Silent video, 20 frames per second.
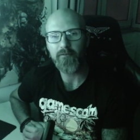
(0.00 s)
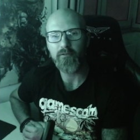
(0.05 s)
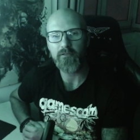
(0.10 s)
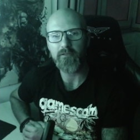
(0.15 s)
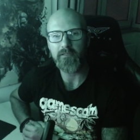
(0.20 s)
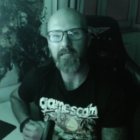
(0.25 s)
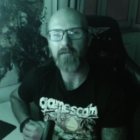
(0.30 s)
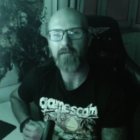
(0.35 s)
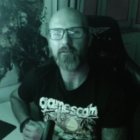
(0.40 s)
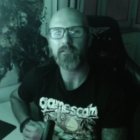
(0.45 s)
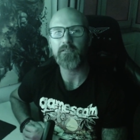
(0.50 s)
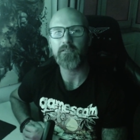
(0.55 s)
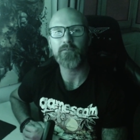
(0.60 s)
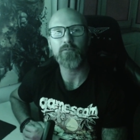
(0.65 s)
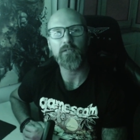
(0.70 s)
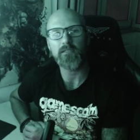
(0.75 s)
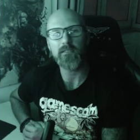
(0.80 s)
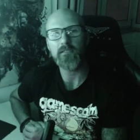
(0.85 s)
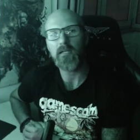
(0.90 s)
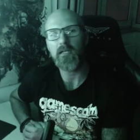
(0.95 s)
narrative
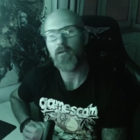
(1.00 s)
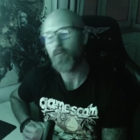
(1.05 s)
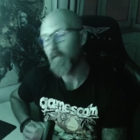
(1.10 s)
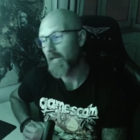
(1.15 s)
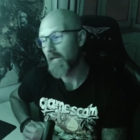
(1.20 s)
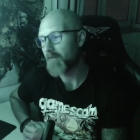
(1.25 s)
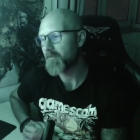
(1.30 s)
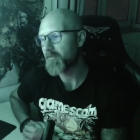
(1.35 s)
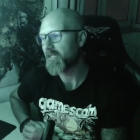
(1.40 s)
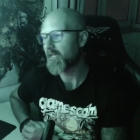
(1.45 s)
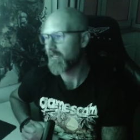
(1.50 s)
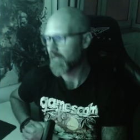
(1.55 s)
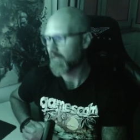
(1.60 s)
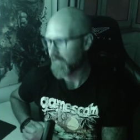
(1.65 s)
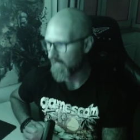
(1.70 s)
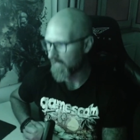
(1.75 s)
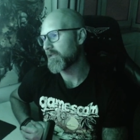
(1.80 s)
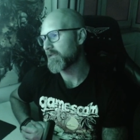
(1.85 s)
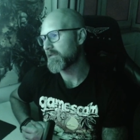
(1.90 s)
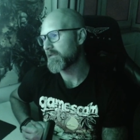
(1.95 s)
right now gaming and
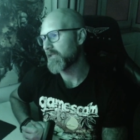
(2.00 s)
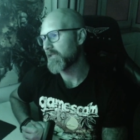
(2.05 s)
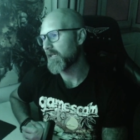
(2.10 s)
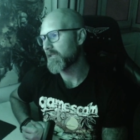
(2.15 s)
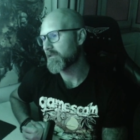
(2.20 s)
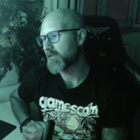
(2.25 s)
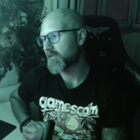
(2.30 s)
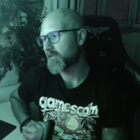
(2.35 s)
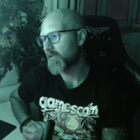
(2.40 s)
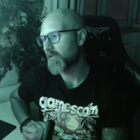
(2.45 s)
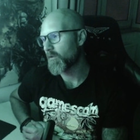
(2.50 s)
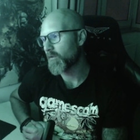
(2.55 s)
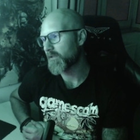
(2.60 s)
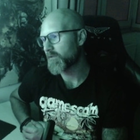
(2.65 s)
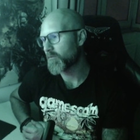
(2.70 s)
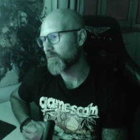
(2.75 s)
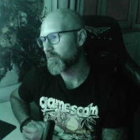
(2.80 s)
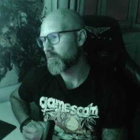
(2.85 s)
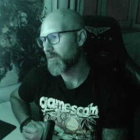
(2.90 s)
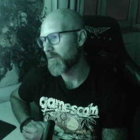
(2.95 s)
AI that's going
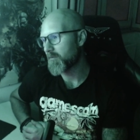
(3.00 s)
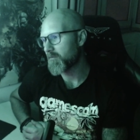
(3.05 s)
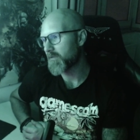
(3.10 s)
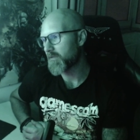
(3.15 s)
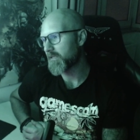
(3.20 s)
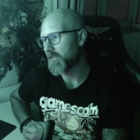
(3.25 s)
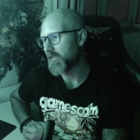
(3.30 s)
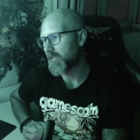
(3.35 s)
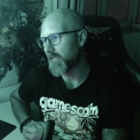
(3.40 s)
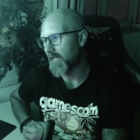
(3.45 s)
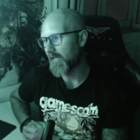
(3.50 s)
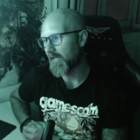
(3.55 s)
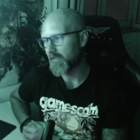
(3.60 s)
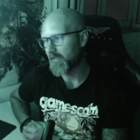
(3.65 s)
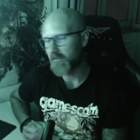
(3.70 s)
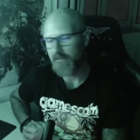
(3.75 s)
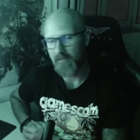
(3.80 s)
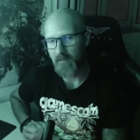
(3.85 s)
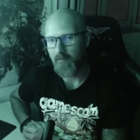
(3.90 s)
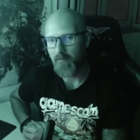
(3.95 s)
to probably at
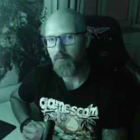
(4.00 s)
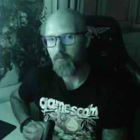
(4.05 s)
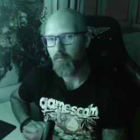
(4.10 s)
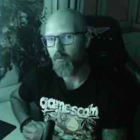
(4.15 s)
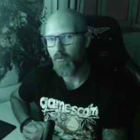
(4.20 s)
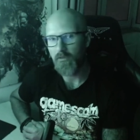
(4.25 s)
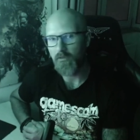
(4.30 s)
some point